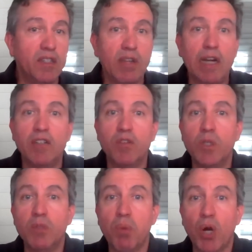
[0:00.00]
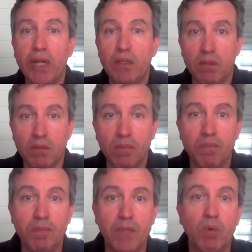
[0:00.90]
decided to switch brands.
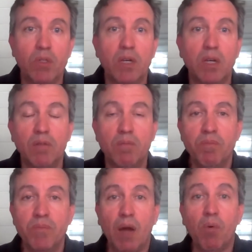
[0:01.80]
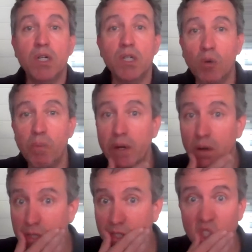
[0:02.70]
There wasn't a, I wanted to go
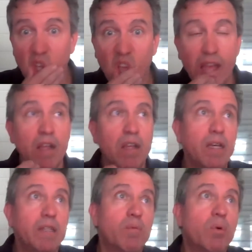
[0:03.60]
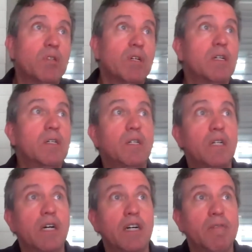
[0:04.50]
mirrorless, and there wasn't a good